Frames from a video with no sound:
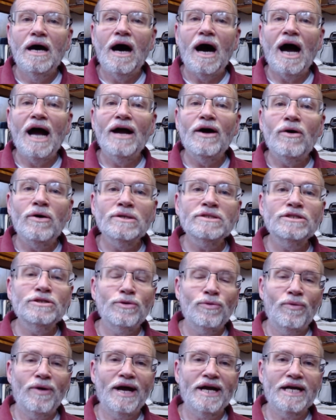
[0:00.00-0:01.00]
I also
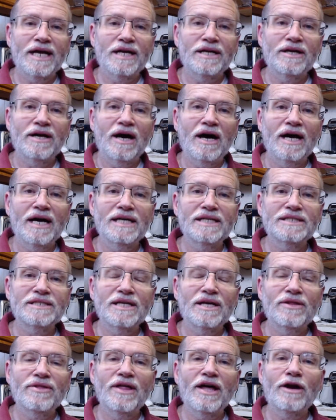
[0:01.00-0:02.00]
recognize
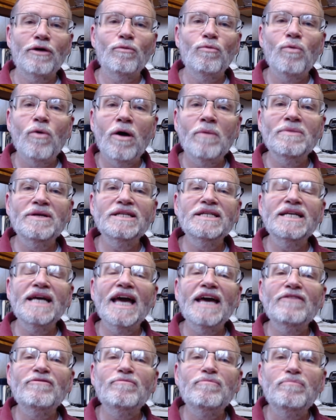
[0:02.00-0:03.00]
that a woman
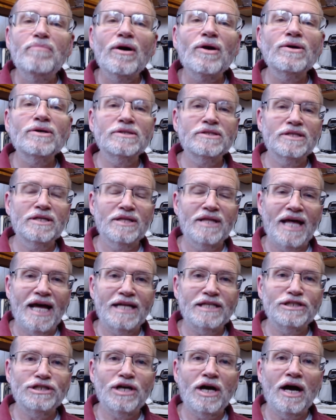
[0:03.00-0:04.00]
gave birth to
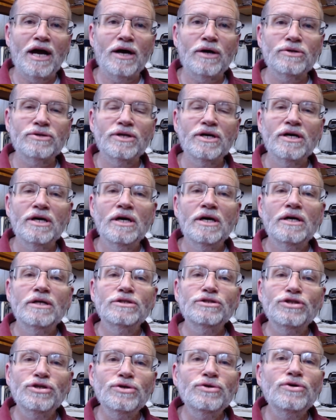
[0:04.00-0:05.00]
that child
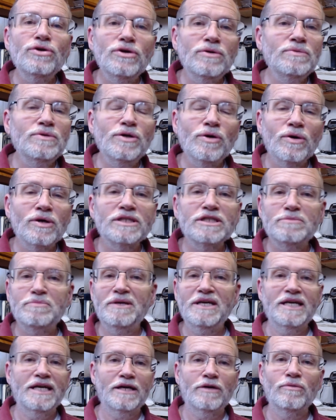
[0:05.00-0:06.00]
to whom you are
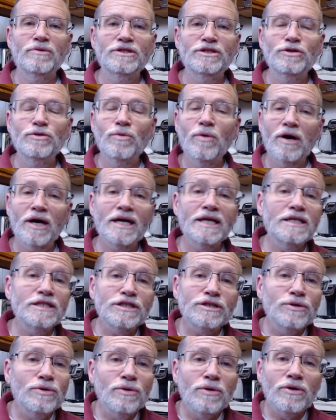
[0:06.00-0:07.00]
speaking when you work in a
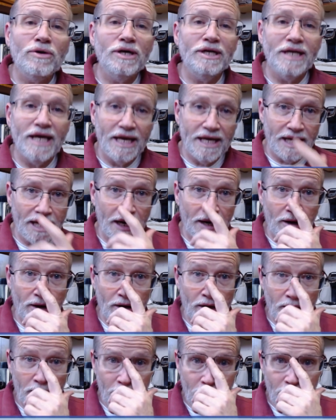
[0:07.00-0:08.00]
school or a daycare,
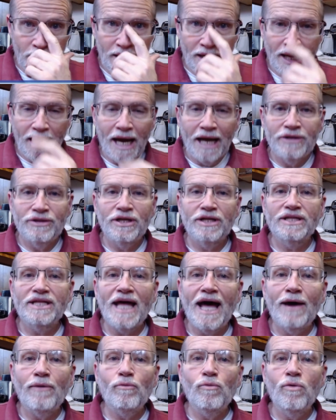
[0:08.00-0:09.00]
and that
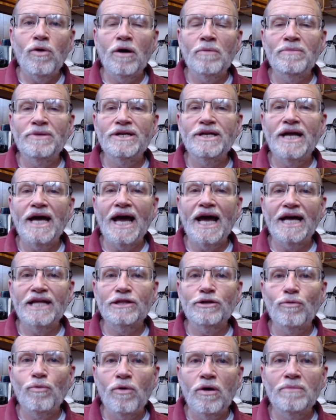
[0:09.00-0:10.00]
that woman and
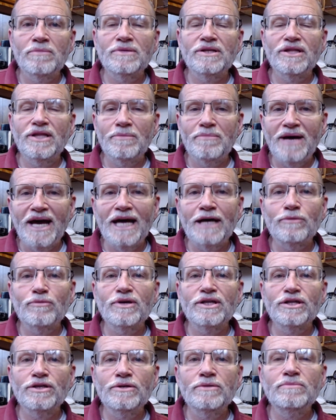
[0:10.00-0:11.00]
the woman, the man
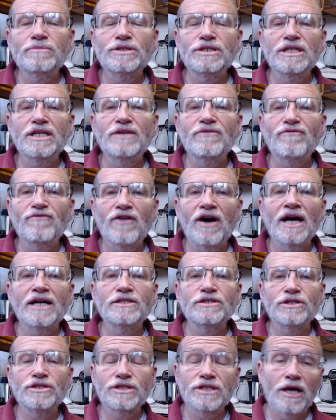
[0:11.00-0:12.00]
with whom she
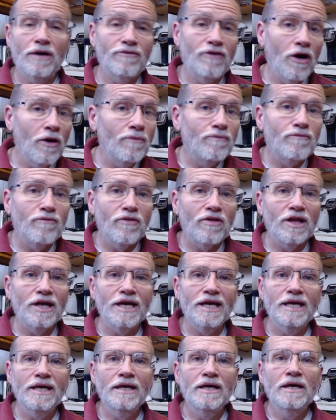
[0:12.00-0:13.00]
finds herself,
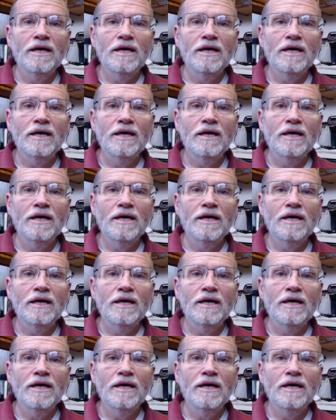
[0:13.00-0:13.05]
hopefully,